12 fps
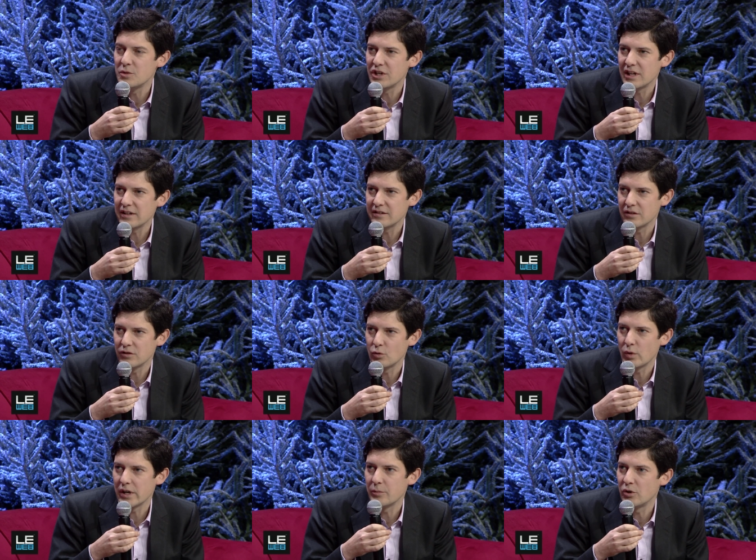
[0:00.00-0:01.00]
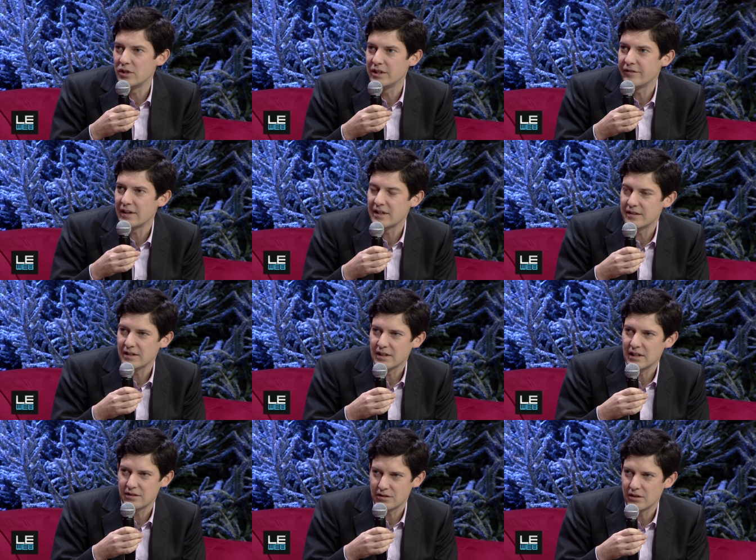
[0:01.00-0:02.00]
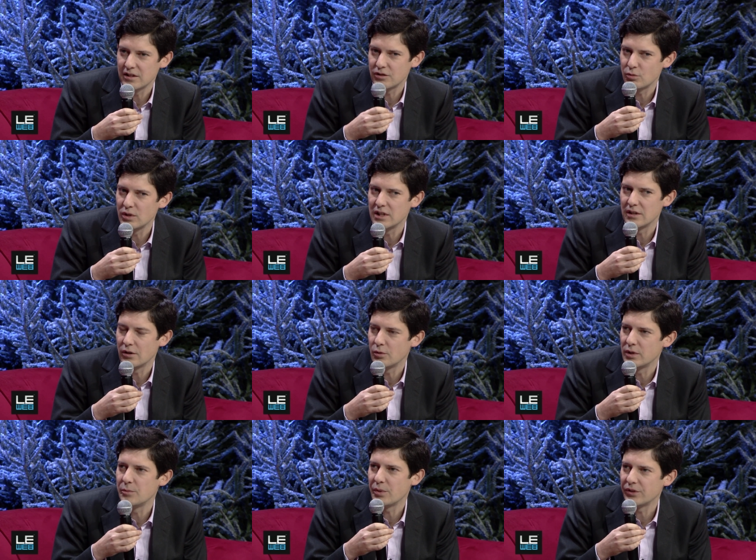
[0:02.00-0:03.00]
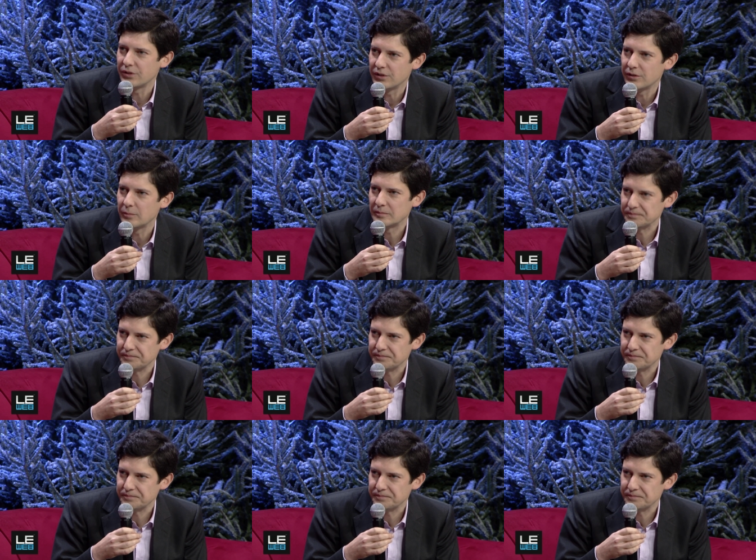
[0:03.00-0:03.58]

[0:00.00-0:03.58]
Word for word: objects on a wearable device, it's, uh, it's really, uh, really important.